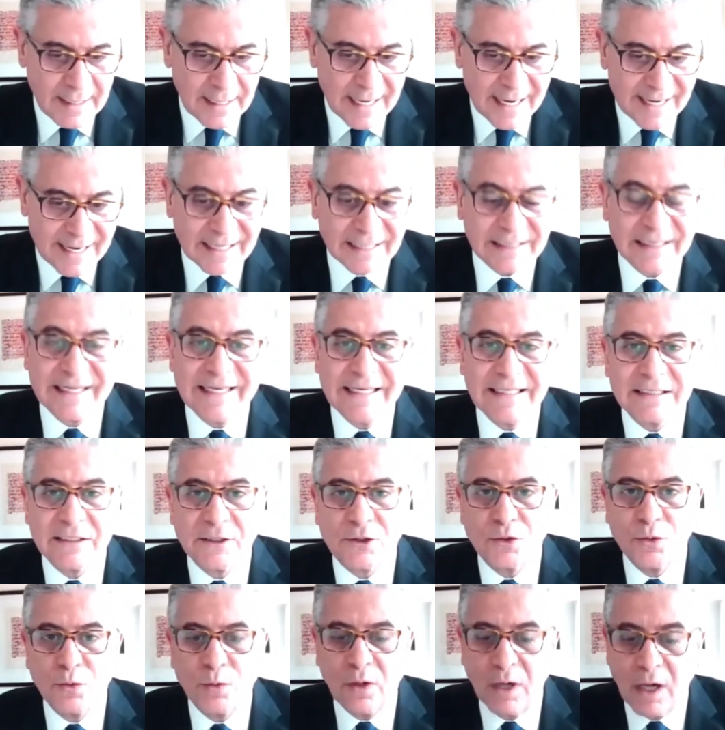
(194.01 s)
And that leads
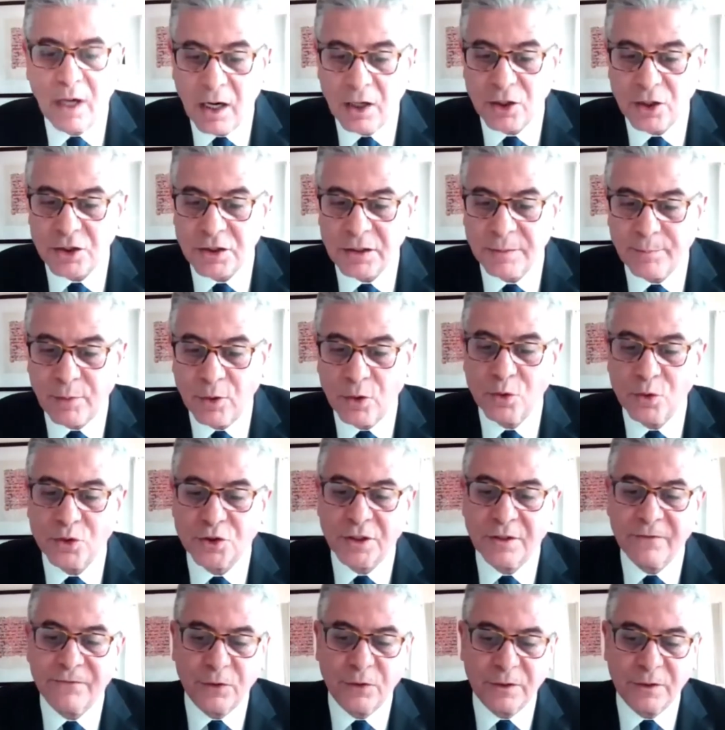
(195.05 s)
to large
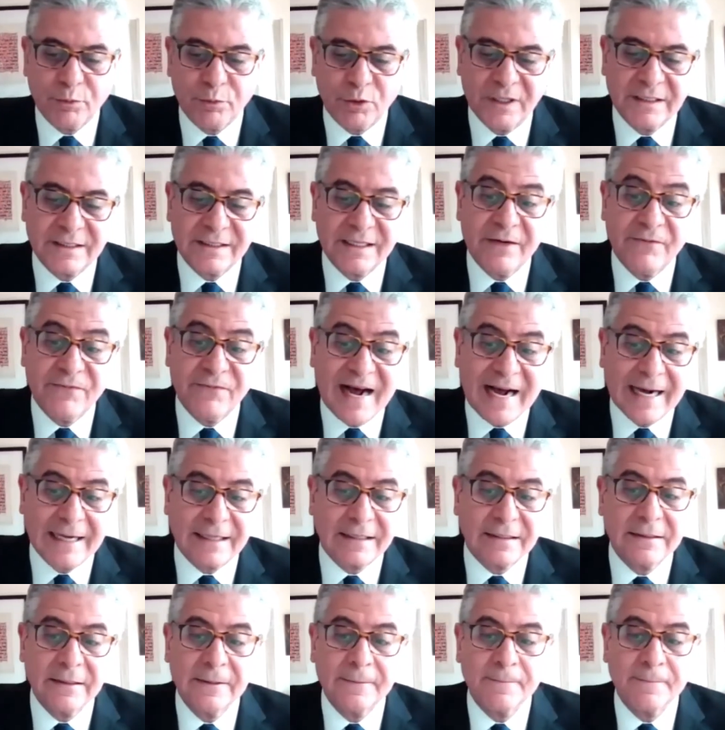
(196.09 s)
pollution footprints. In fact,